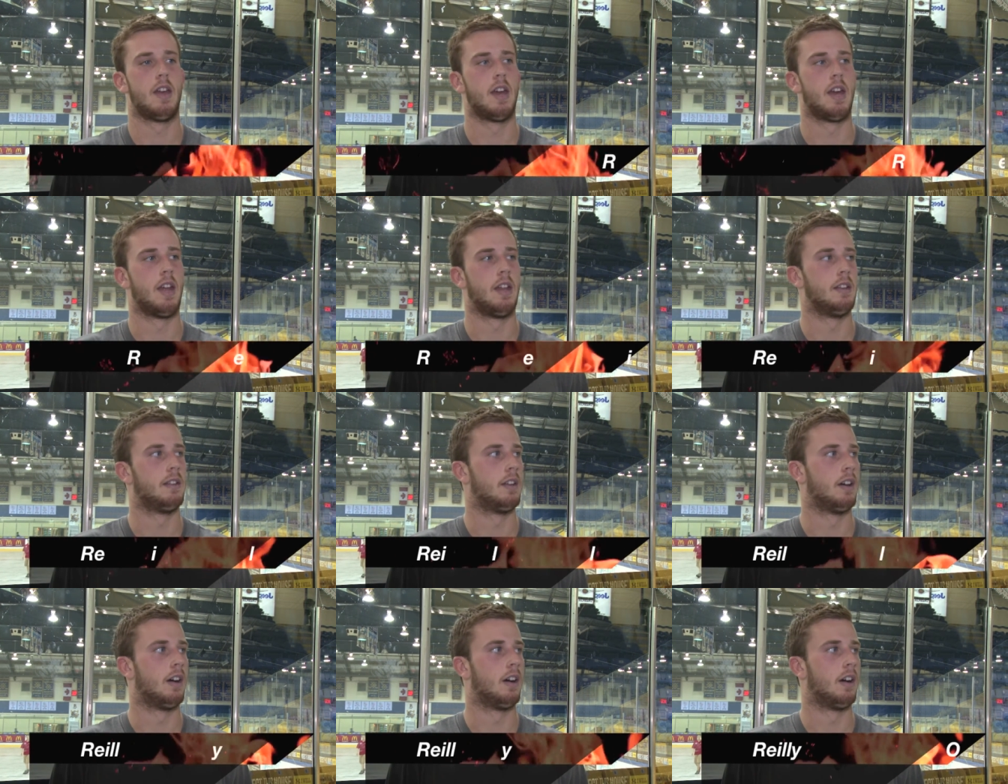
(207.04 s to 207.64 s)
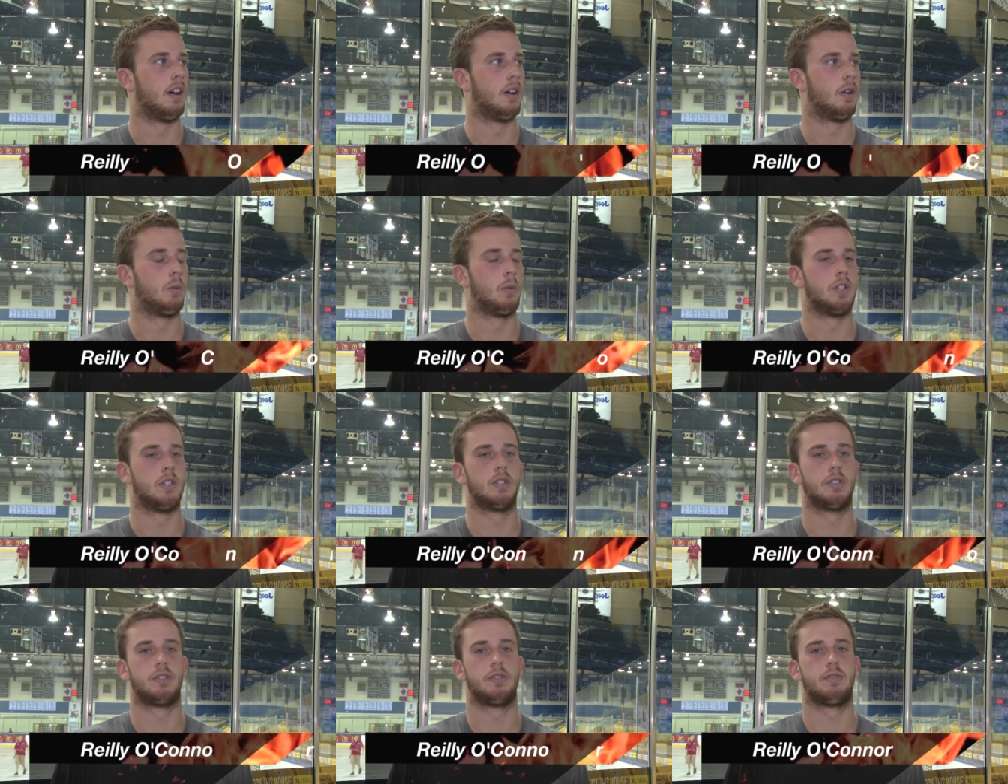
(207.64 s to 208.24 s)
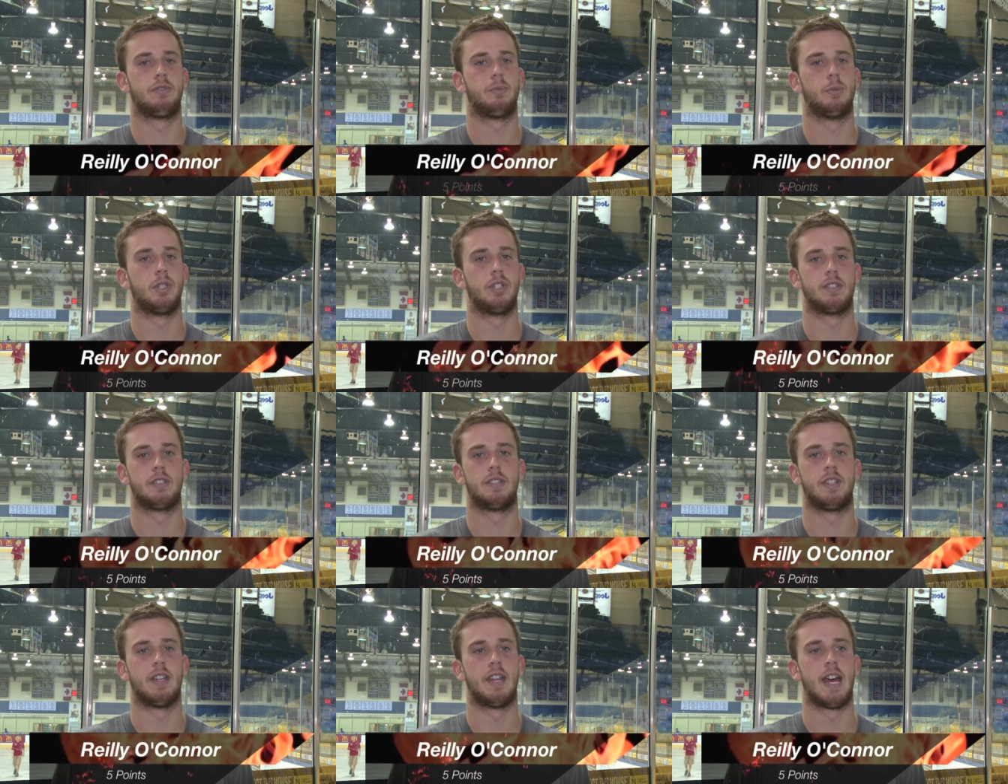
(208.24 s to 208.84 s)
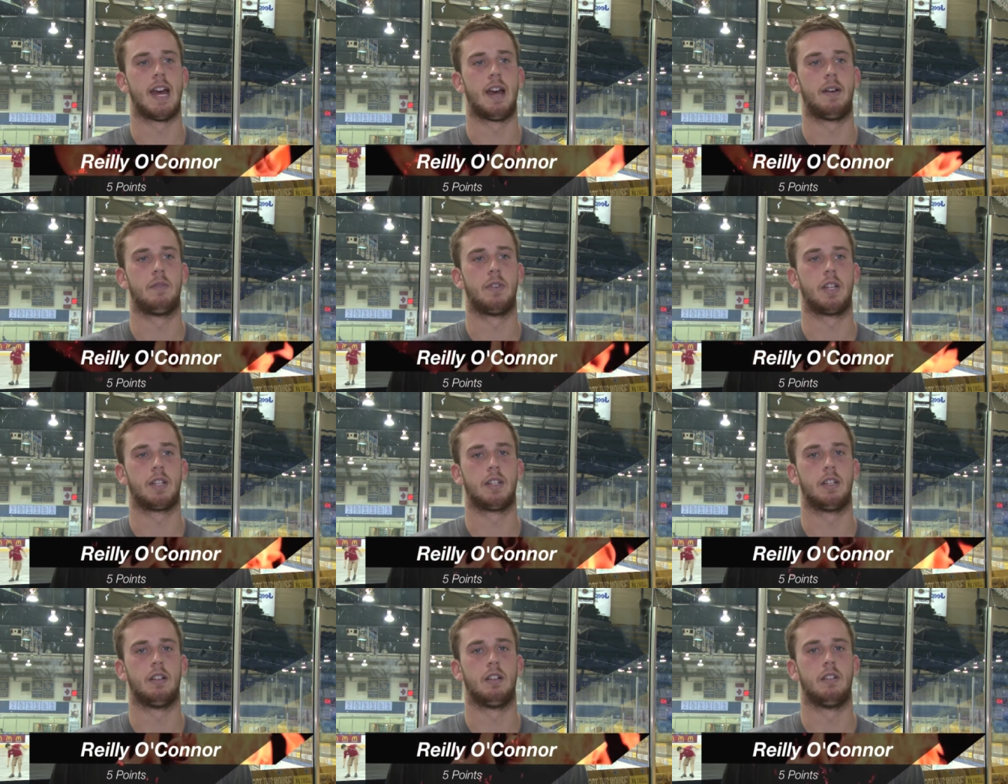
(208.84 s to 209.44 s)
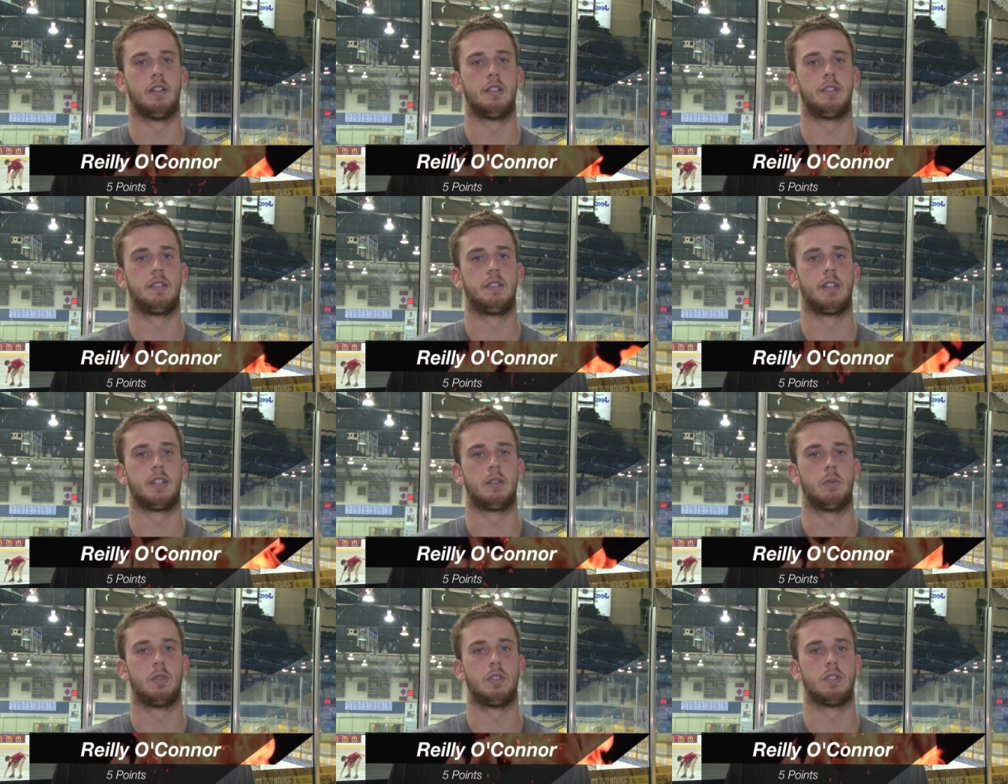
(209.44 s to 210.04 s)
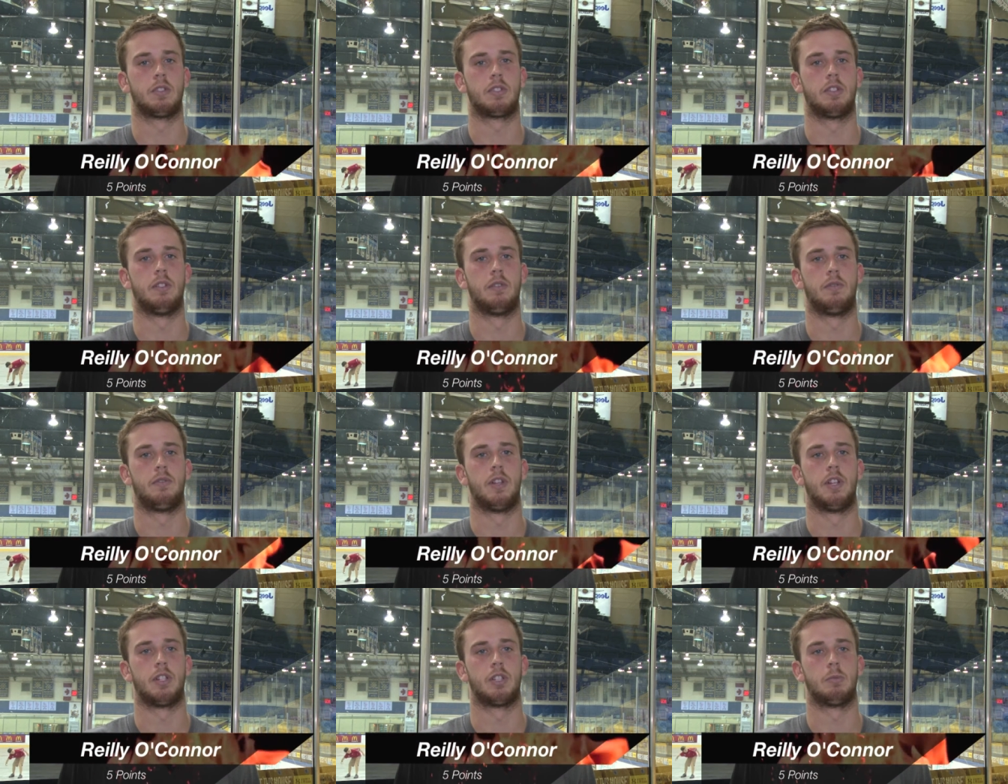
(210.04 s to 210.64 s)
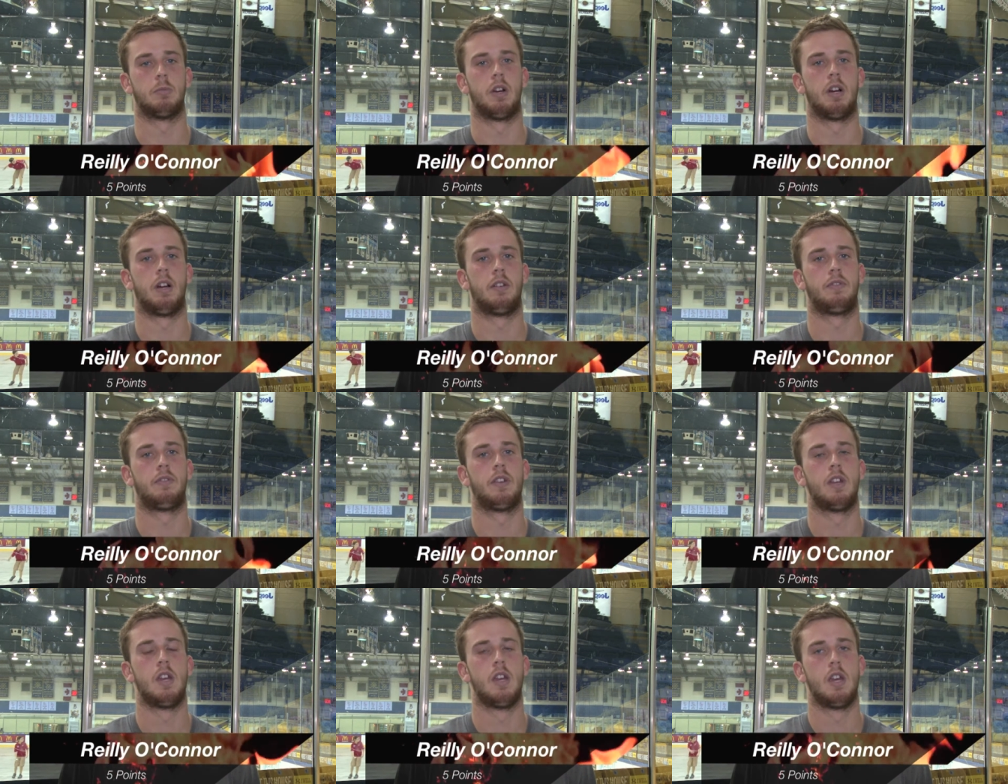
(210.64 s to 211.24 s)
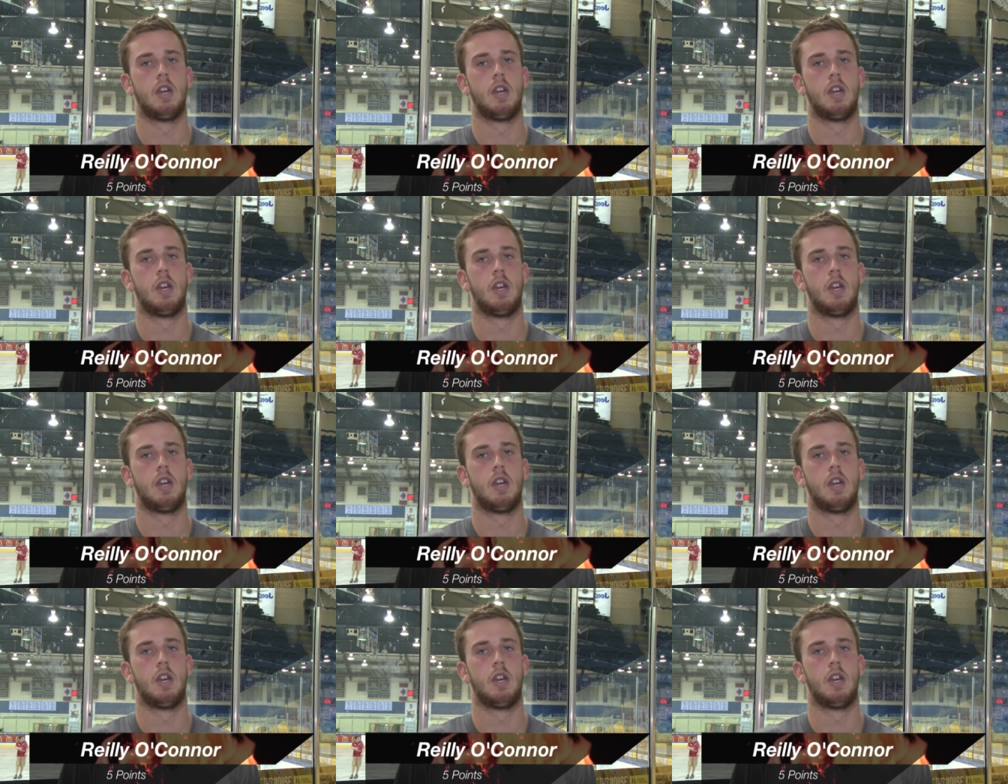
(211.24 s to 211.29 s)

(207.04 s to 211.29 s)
and uh, we just we just didn't have that killer instinct, and we just couldn't finish them off.